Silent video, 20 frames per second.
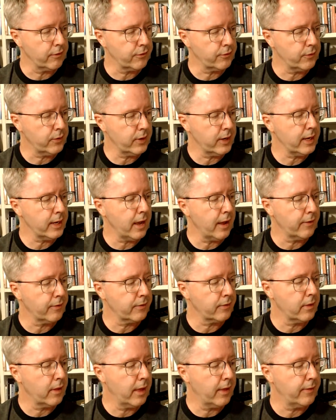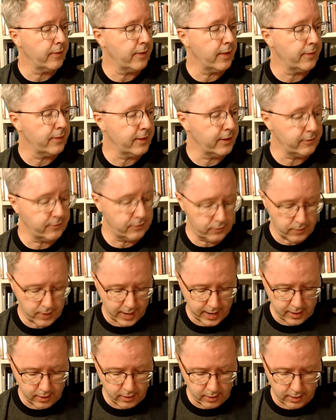3, and then these two
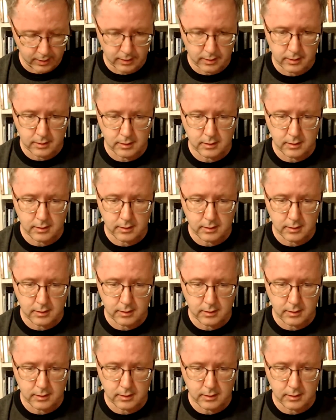add on.